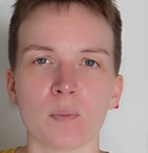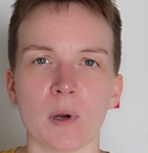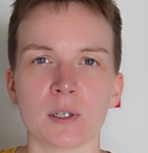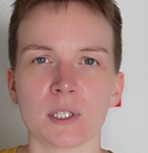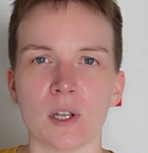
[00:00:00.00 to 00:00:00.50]

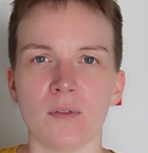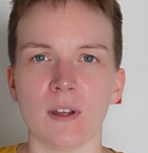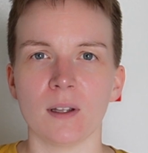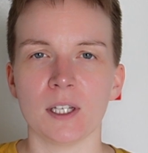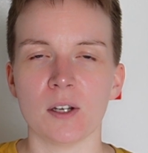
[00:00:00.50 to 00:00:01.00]
books that you
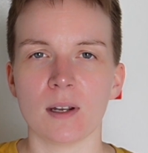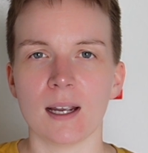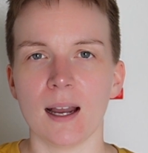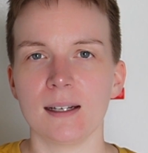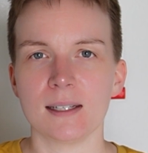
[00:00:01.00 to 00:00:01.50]
feel like you can
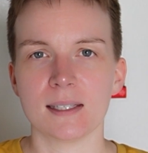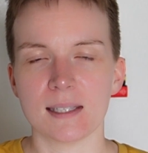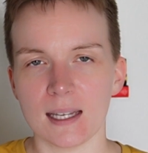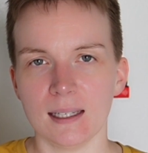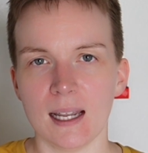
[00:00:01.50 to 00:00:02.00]
kind of sit